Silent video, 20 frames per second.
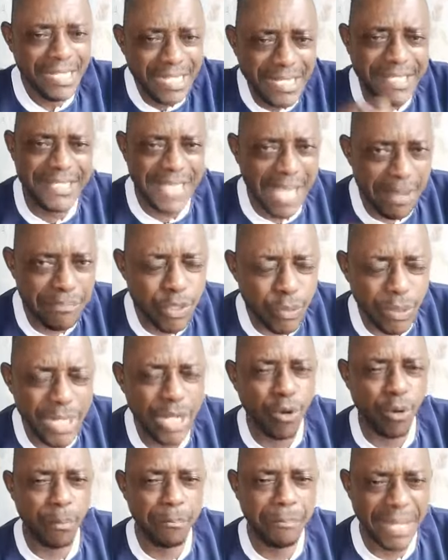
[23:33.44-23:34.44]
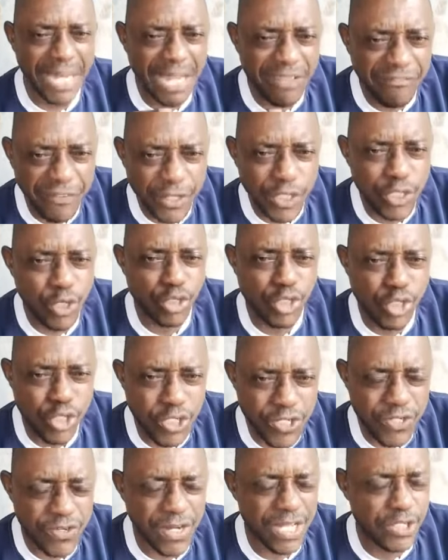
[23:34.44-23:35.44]
The same thing when it will benefit your
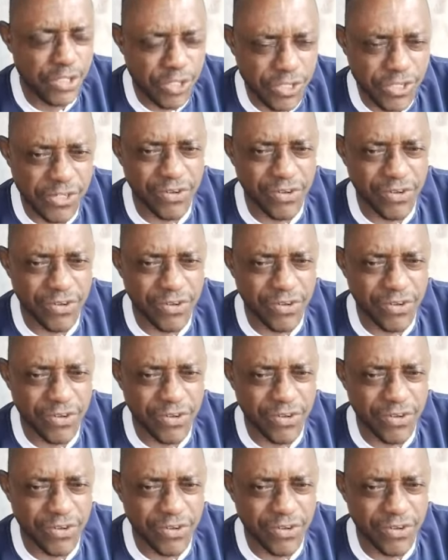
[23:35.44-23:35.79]
children.